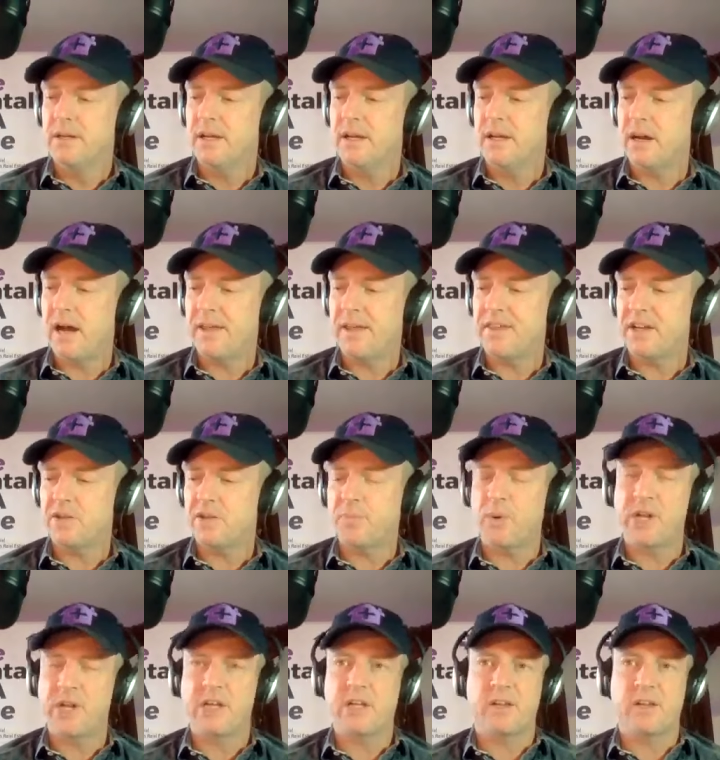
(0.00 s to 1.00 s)
uh, i think it's
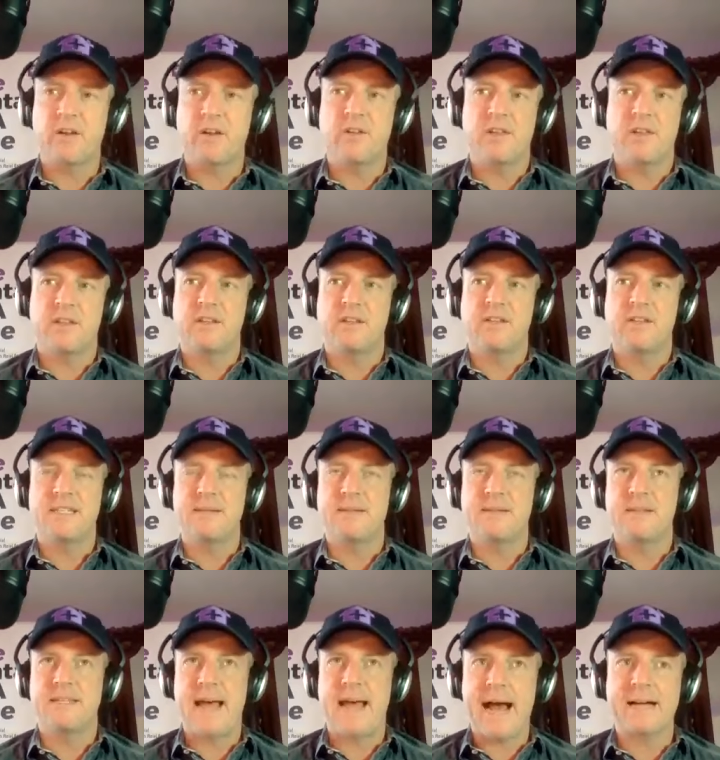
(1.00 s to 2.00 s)
pretty clear that the
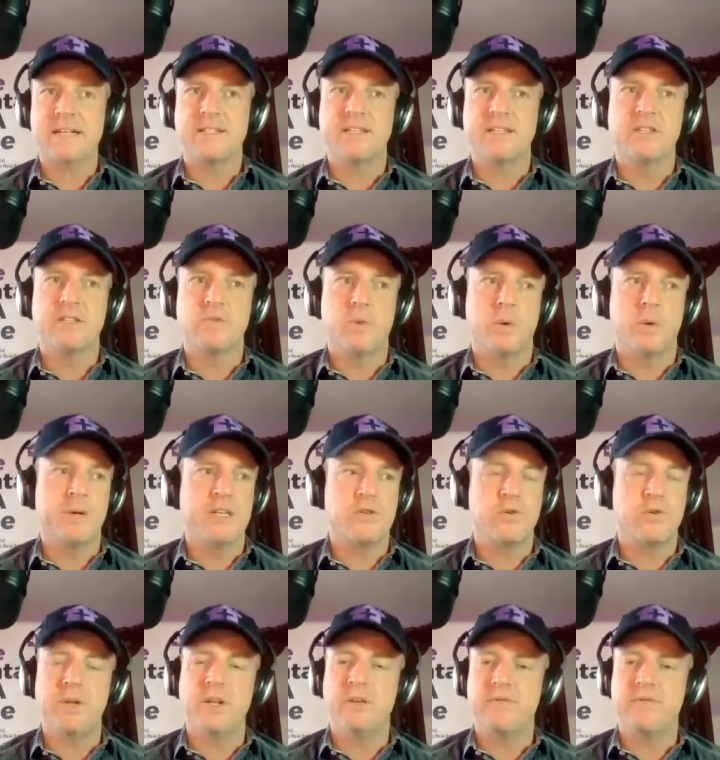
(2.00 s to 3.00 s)
taxes will be
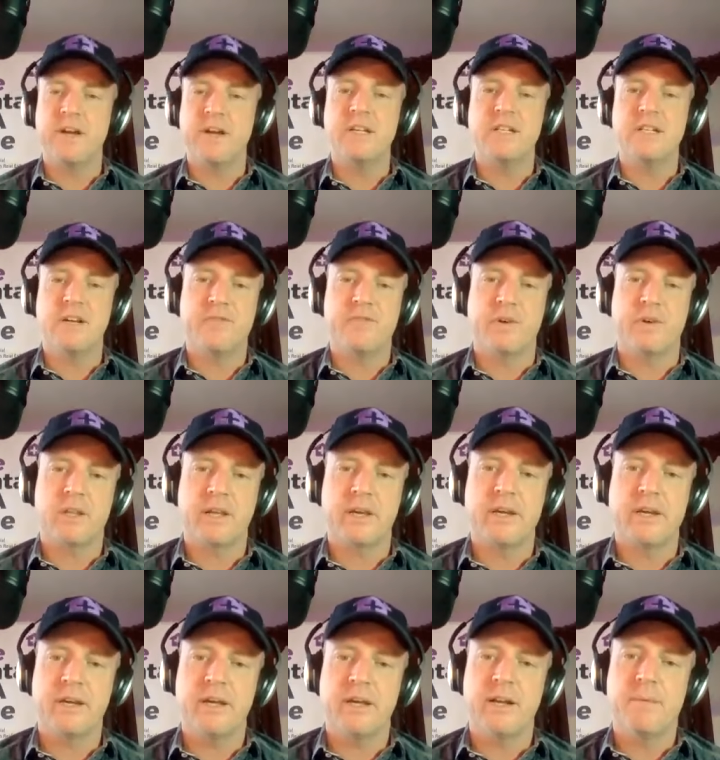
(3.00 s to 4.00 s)
treated very
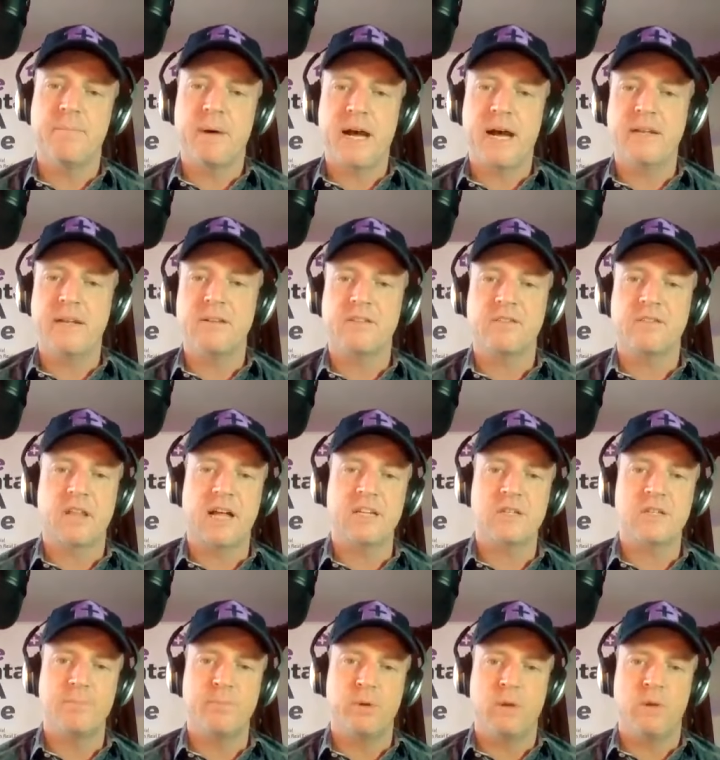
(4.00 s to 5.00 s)
differently in a biden
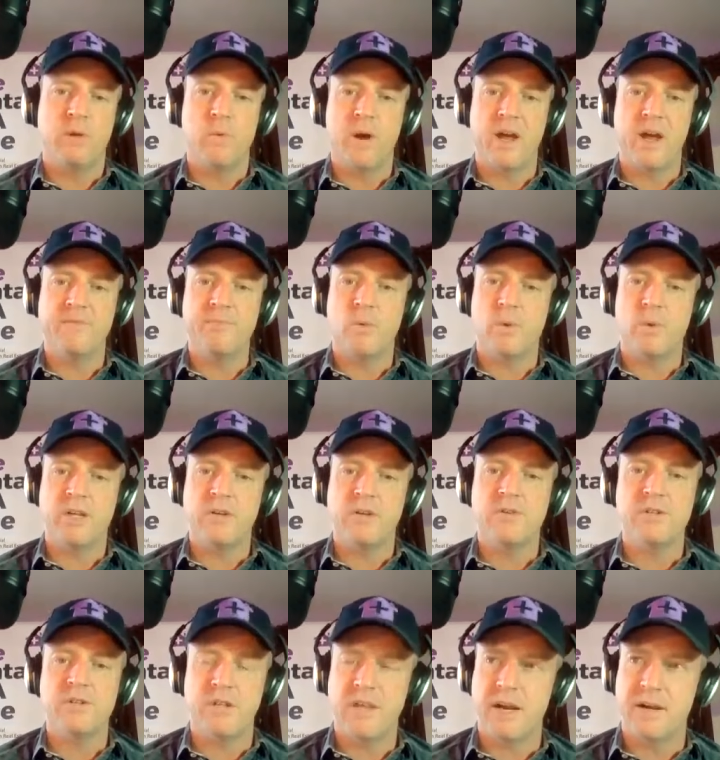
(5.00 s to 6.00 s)
slash blue wave but what do you
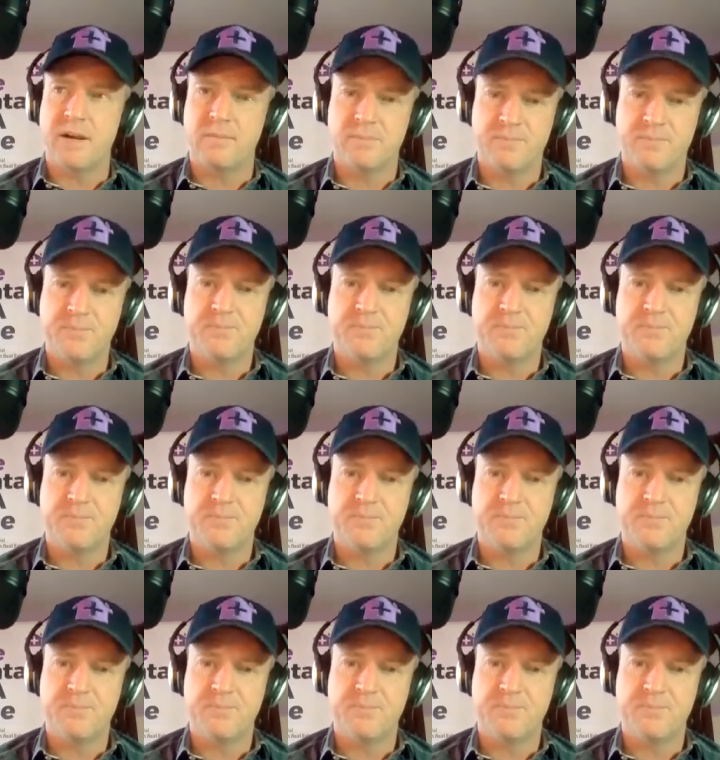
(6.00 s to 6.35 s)
see there